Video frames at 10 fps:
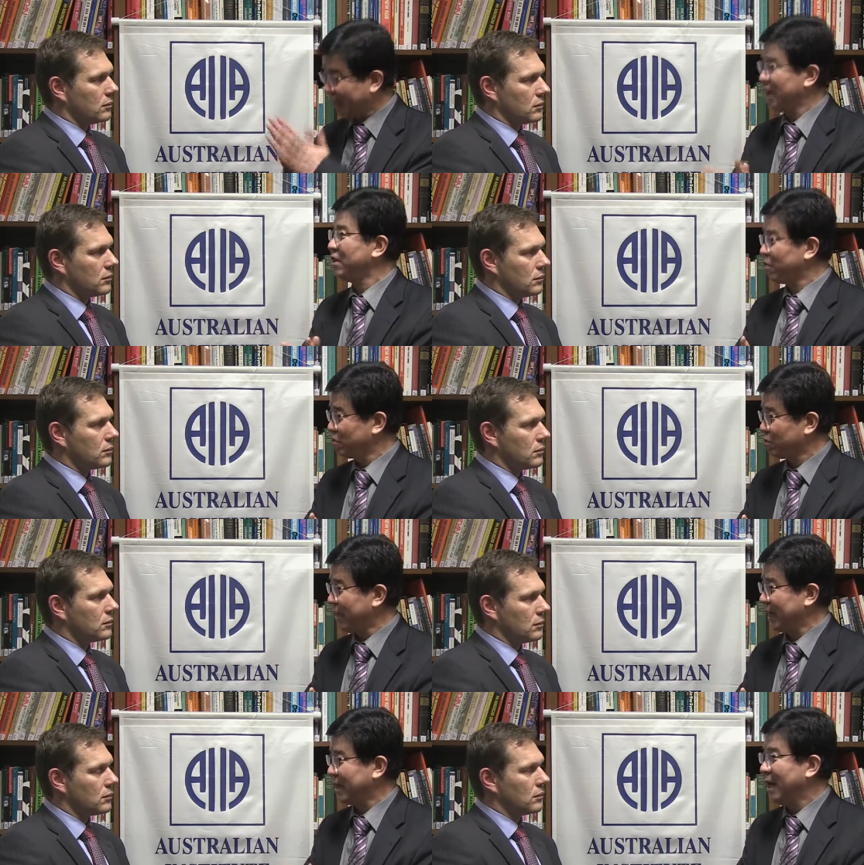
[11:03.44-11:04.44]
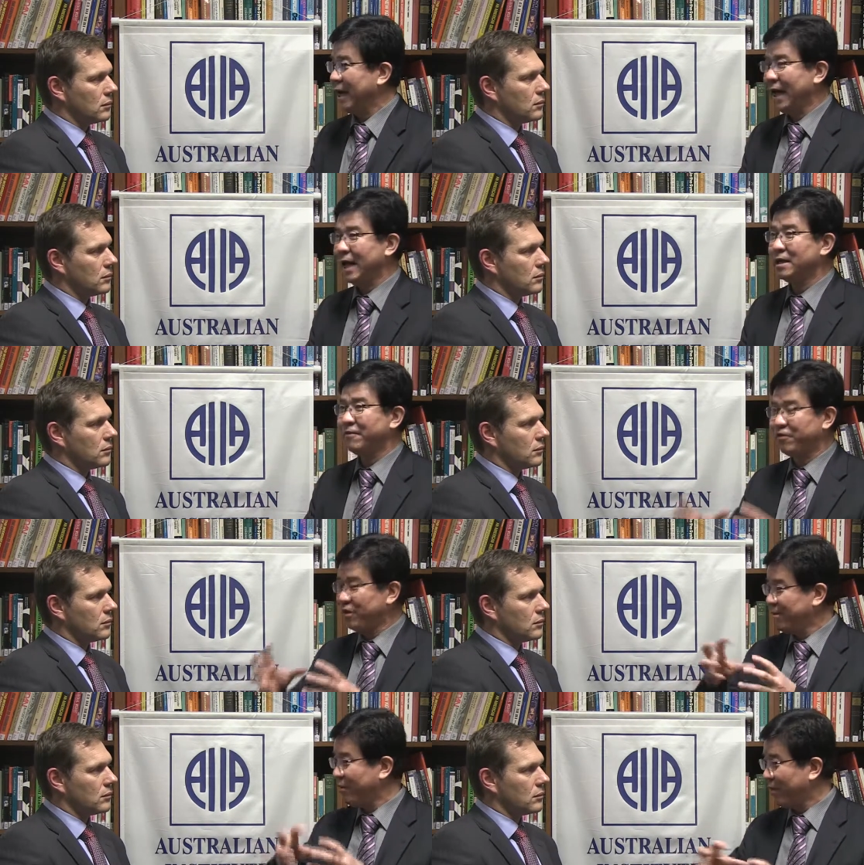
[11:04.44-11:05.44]
Speaker 1: bilateral track and the
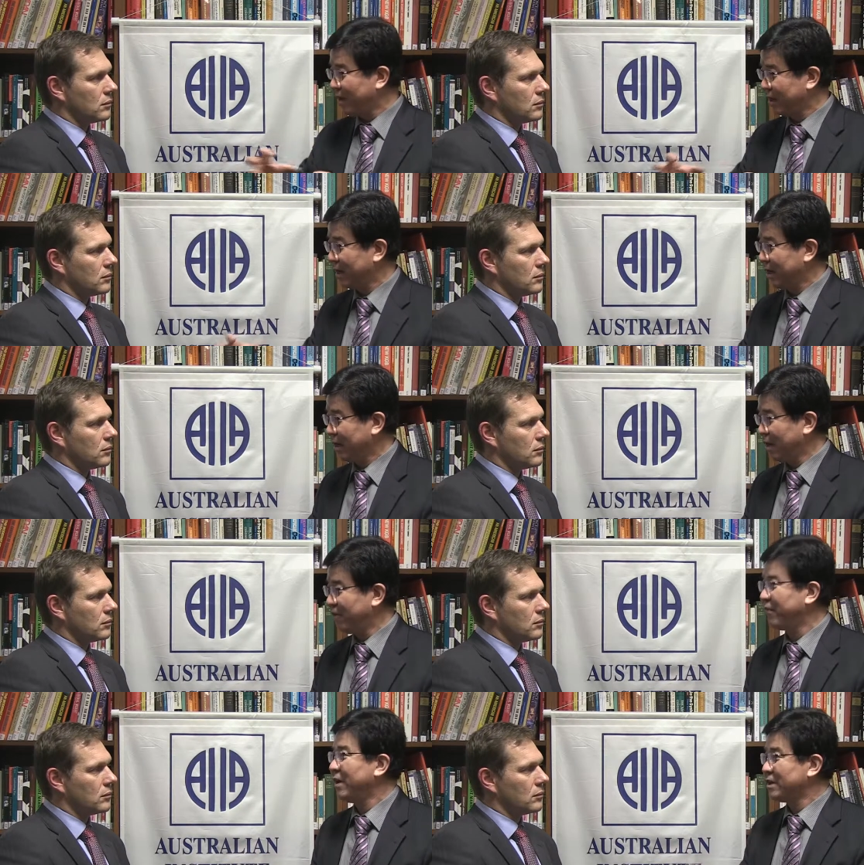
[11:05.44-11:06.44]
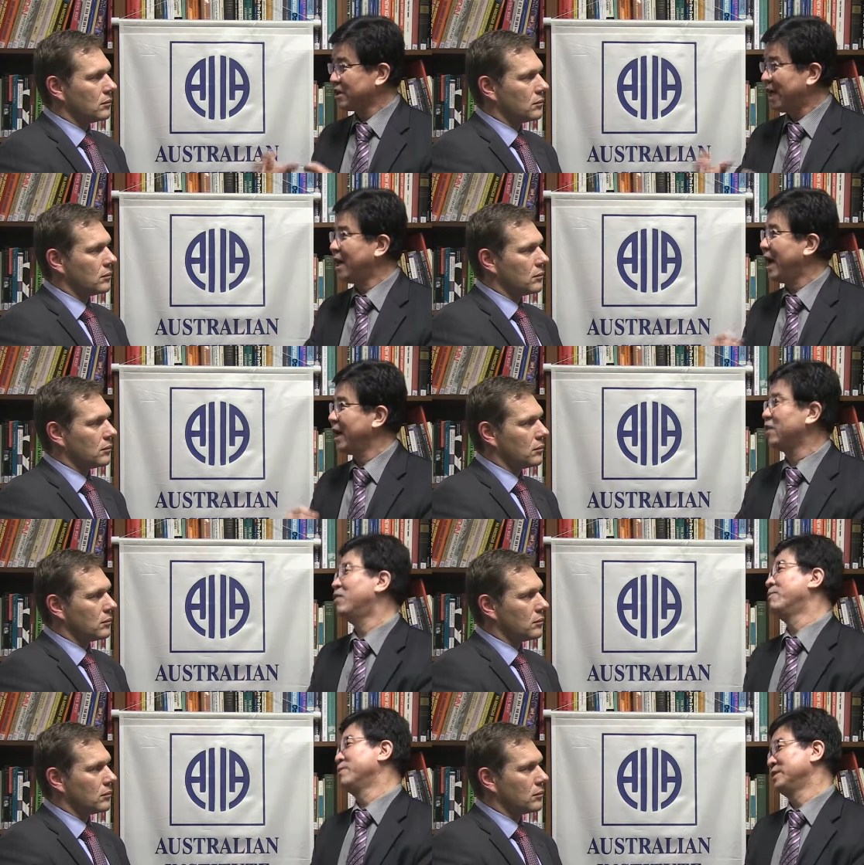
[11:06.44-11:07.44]
framework of Shanghai
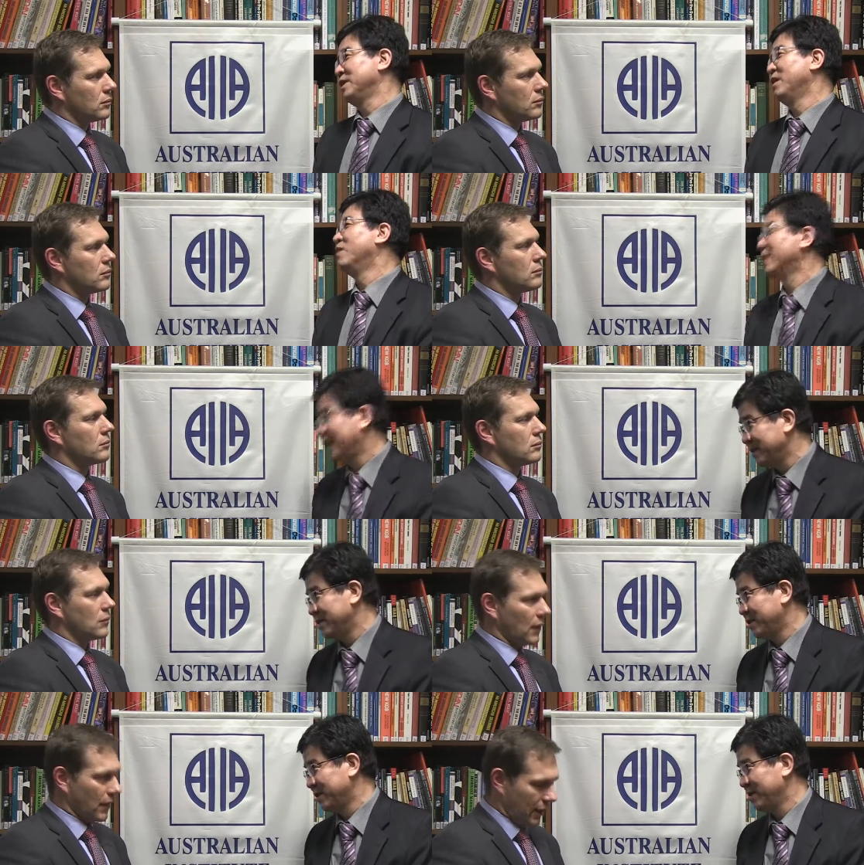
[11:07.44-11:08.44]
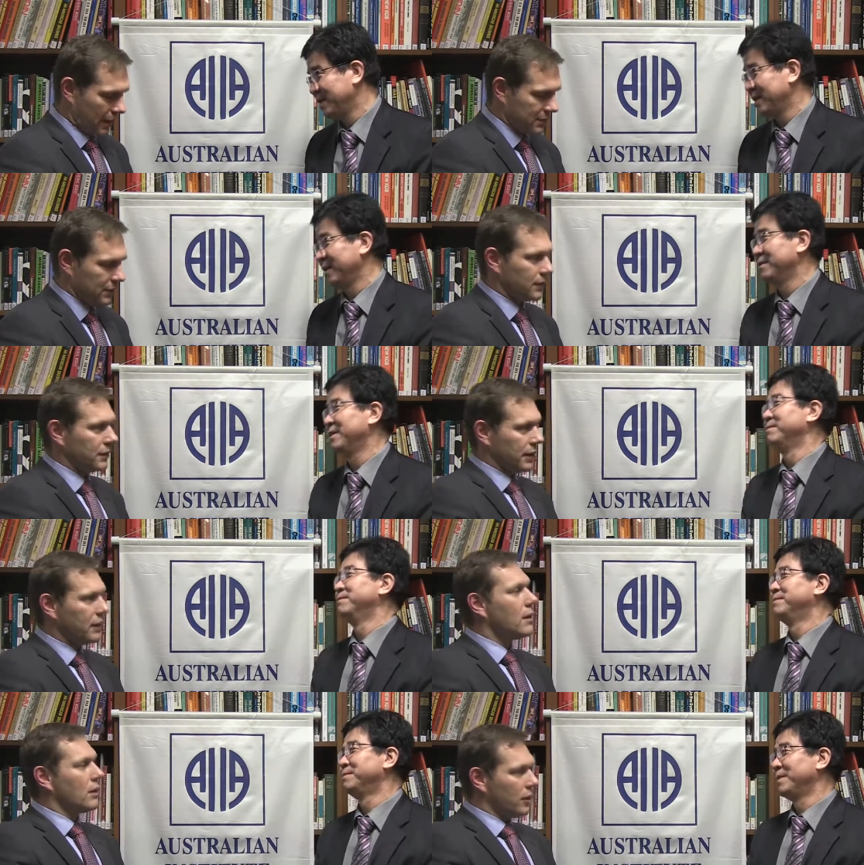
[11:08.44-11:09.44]
Cooperation Organization.
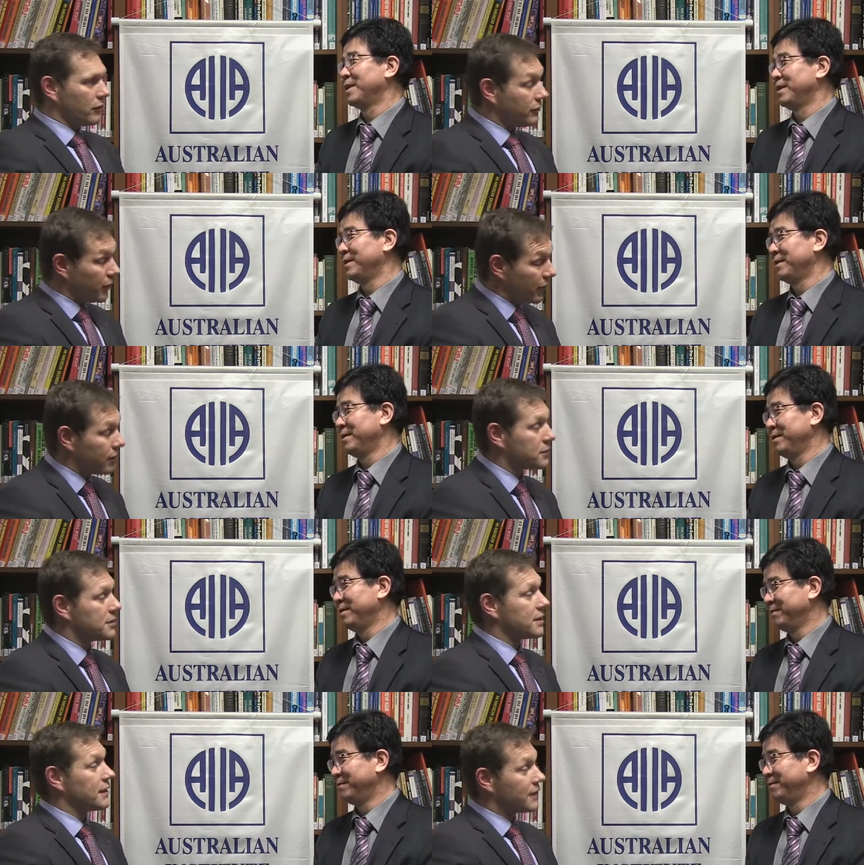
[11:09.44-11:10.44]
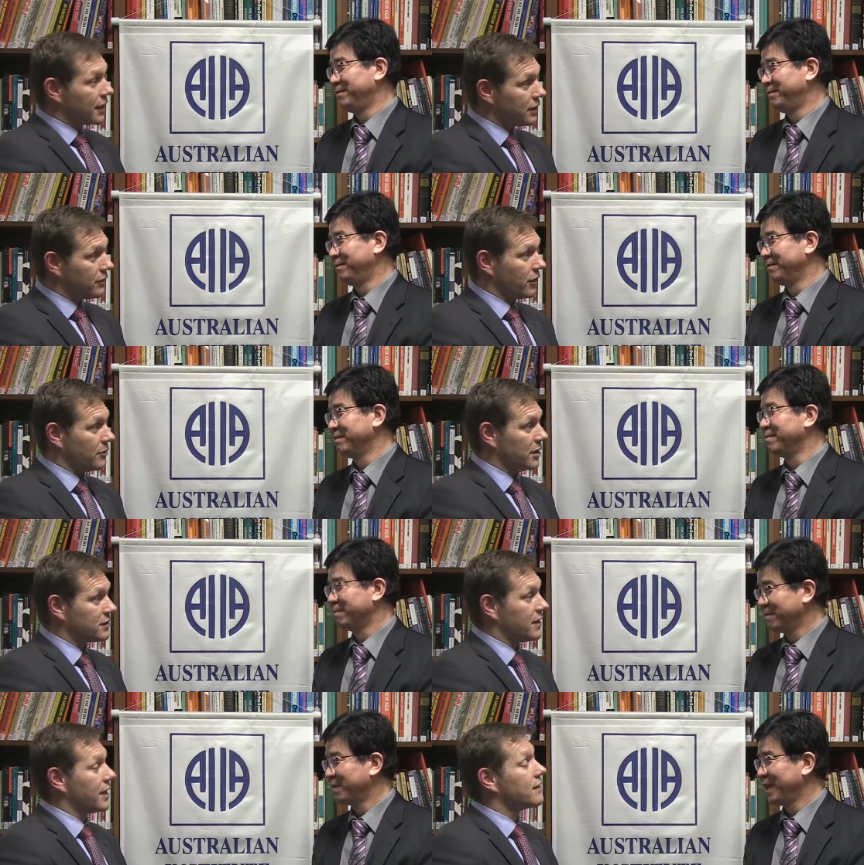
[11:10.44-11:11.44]
Speaker 2: Absolutely. Well, very interesting. Mm. Thank you very mm.
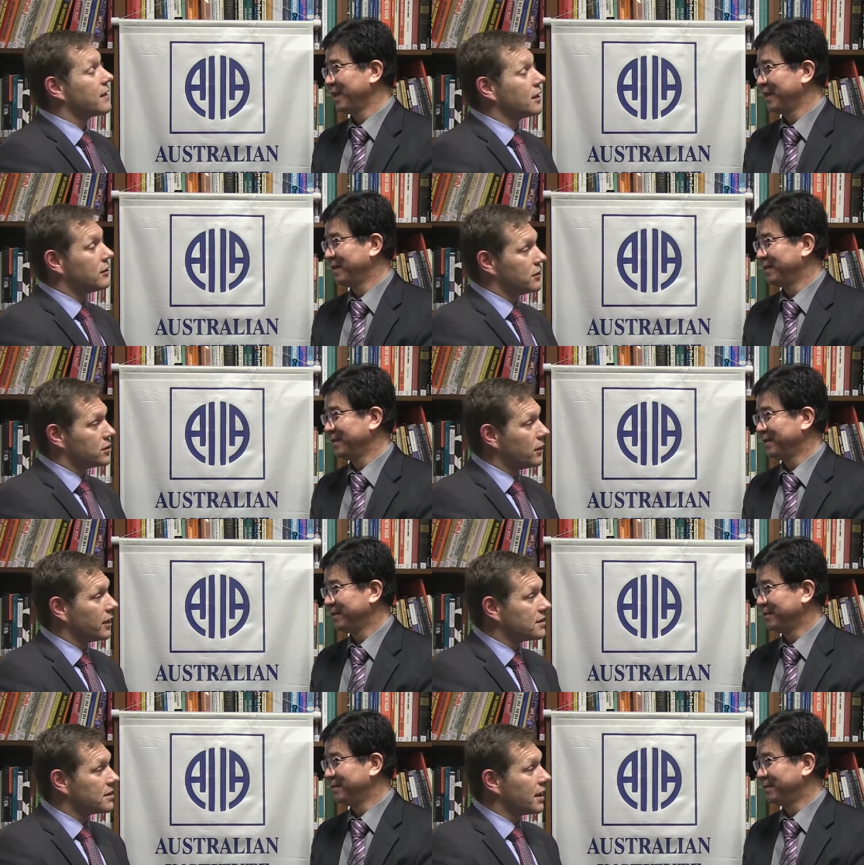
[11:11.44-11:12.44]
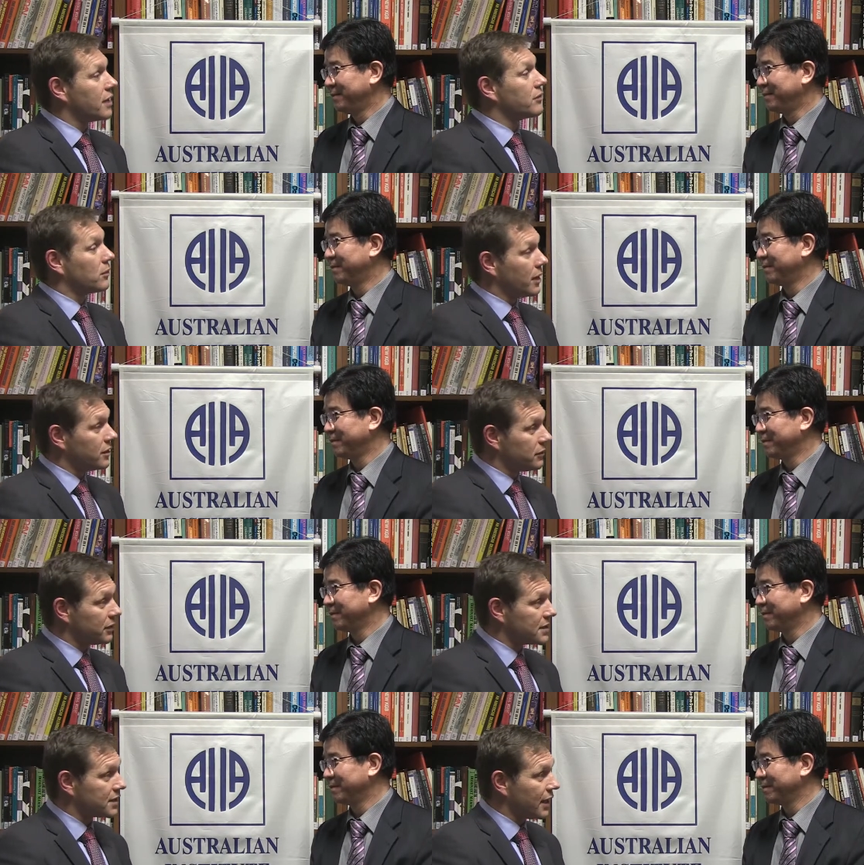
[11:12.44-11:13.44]
much for that, and thank you for joining us mm. today for a
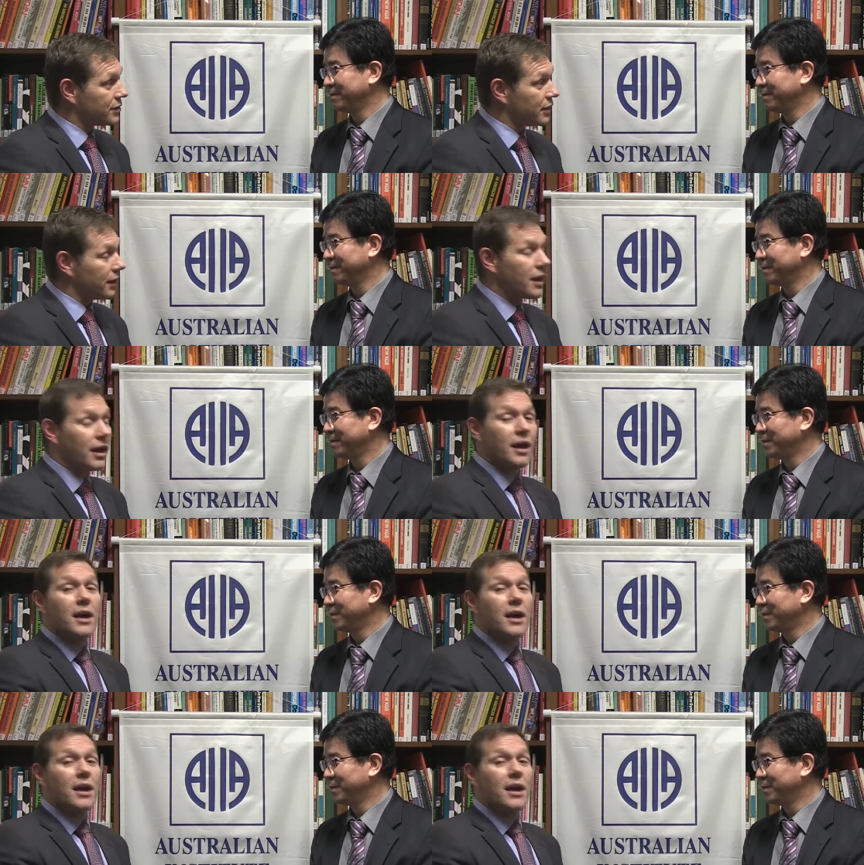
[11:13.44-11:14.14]
wonderful mm. discussion. Mm.